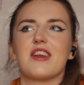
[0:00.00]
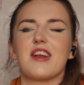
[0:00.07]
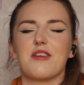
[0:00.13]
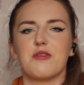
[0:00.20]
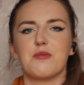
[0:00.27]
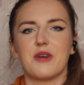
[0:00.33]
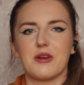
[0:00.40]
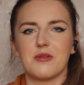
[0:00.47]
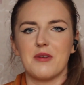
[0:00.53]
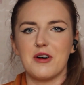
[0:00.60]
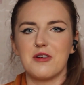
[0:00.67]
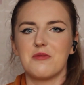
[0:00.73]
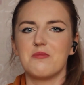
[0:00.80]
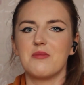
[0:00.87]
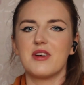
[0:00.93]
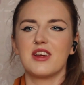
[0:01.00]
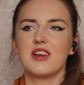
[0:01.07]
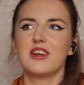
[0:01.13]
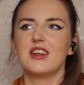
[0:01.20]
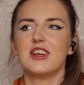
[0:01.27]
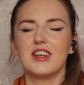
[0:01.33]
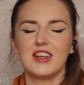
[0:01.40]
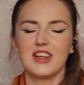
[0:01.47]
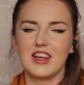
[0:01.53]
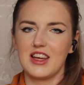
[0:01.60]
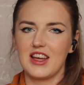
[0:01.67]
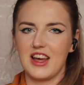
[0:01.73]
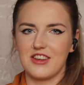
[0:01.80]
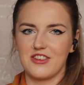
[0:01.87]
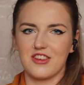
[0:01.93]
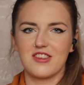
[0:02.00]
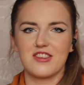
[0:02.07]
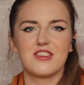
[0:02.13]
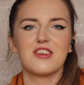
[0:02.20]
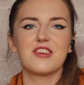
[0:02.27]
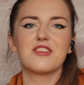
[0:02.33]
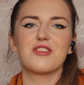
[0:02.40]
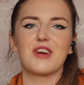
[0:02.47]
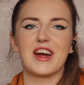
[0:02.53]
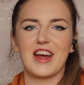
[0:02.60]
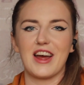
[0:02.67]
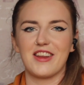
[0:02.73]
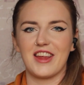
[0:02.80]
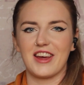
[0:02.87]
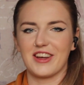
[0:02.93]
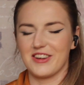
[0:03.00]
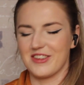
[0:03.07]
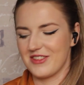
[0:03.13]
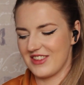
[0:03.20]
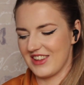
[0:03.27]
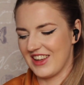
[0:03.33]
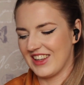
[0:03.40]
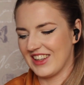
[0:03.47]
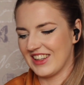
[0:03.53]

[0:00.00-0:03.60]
today we bring him home and just track how that goes.